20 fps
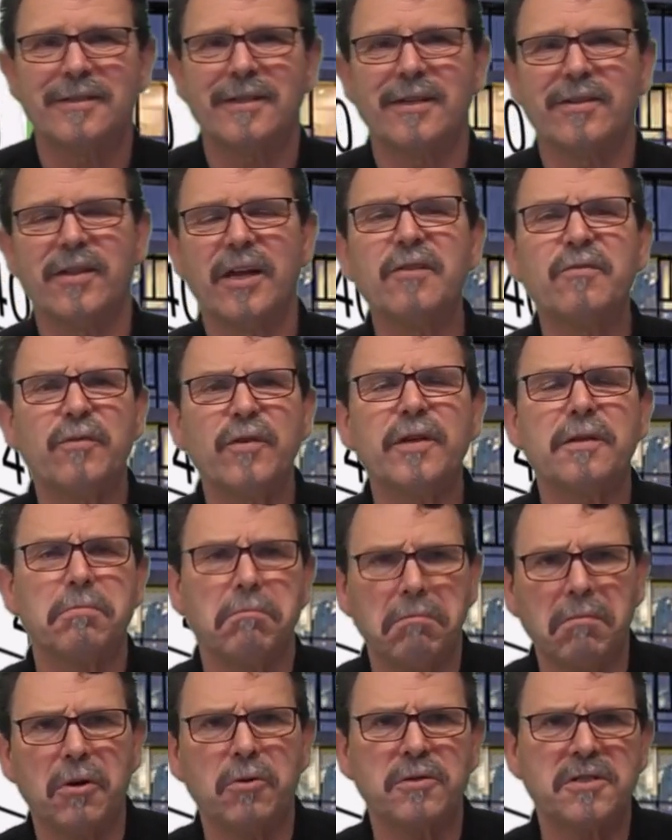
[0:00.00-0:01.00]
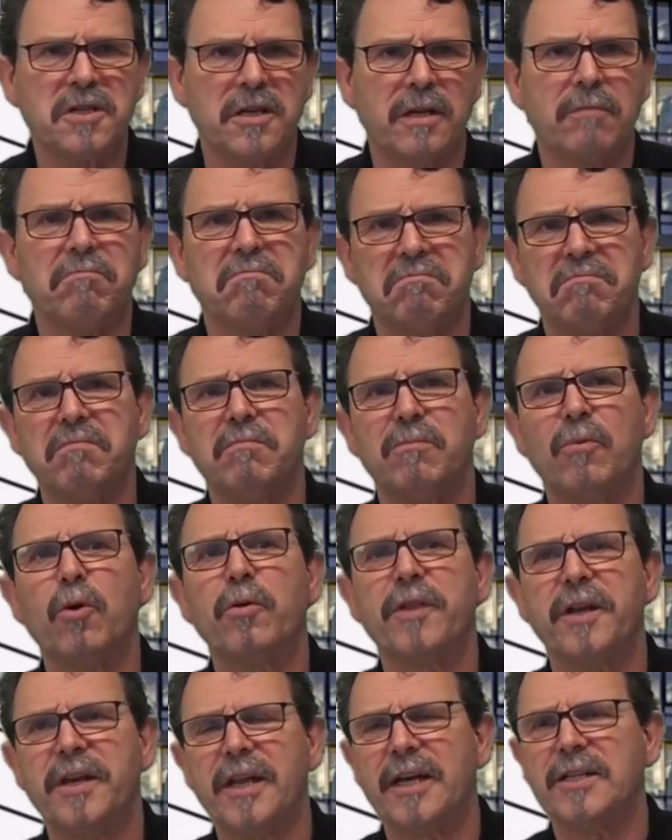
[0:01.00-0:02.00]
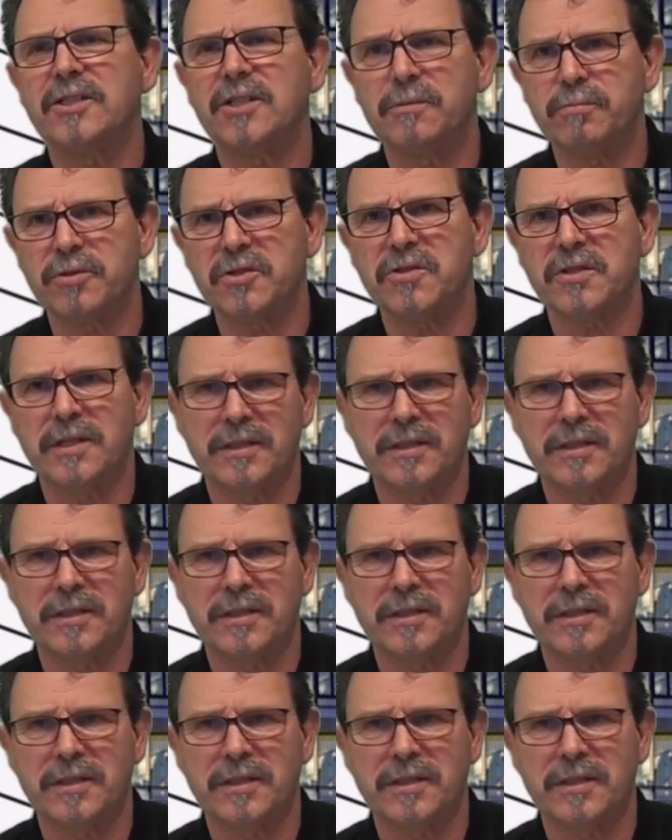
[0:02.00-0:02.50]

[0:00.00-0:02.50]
they fit mostly, more than 90%.